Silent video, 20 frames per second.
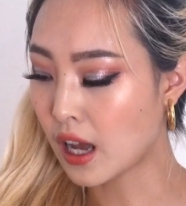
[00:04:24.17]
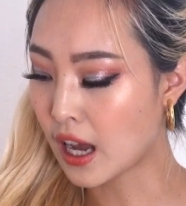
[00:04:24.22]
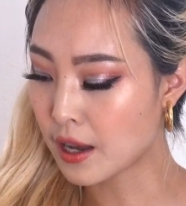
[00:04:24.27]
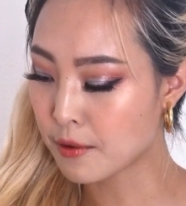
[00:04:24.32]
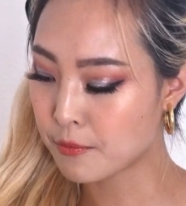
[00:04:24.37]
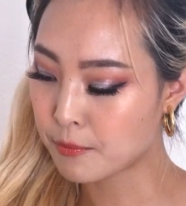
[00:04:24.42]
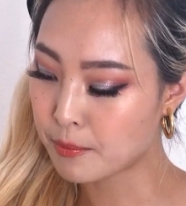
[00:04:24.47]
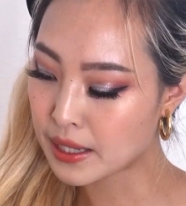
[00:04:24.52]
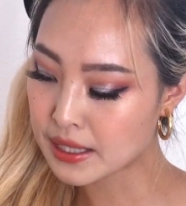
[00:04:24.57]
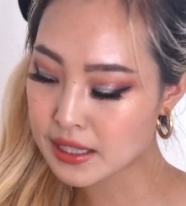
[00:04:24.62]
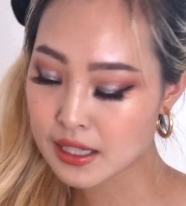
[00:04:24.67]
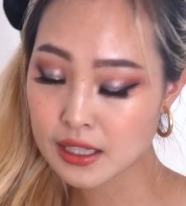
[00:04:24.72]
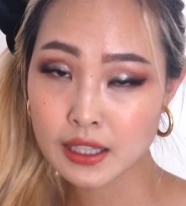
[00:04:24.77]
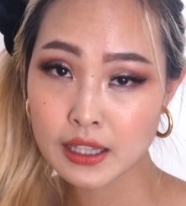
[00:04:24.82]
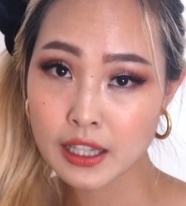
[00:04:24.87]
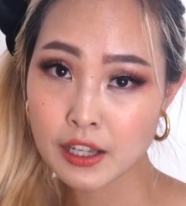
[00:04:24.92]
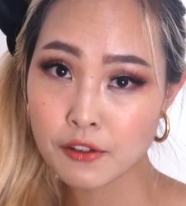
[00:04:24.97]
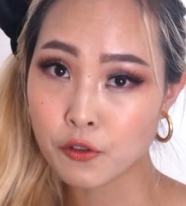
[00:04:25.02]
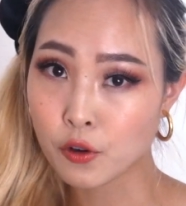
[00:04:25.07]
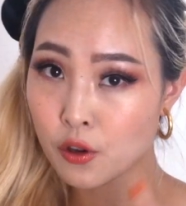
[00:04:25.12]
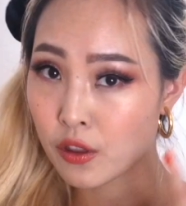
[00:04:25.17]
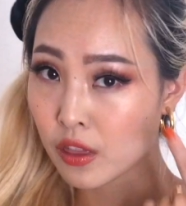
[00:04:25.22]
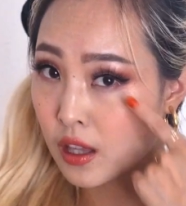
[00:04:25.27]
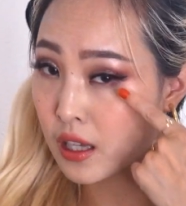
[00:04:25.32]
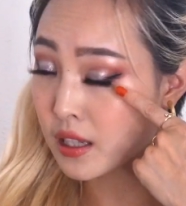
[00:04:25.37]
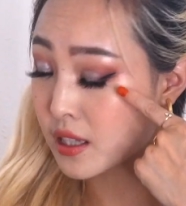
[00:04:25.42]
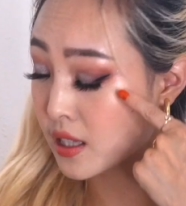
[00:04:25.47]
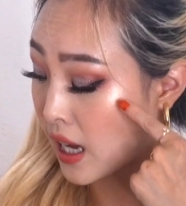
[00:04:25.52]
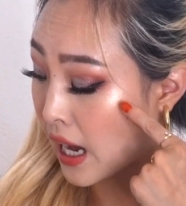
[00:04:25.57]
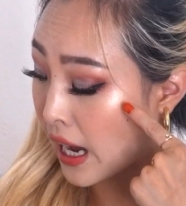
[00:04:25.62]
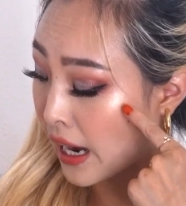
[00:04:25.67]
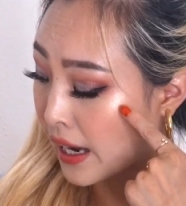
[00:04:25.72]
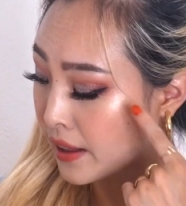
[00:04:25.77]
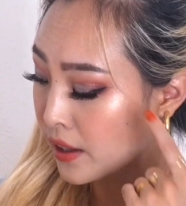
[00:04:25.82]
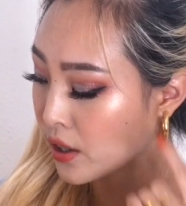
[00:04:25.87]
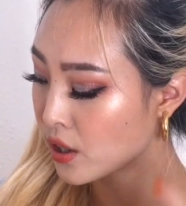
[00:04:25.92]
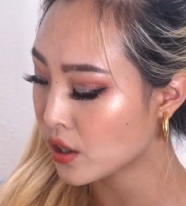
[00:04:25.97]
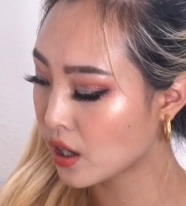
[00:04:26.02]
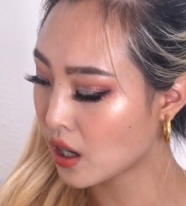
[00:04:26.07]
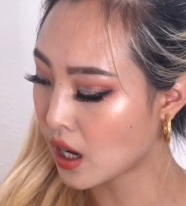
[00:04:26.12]
I basically, for this eye
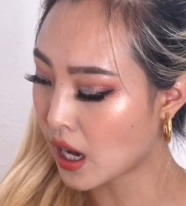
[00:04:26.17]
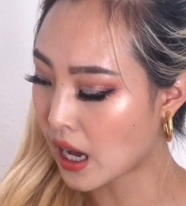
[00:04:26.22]
look,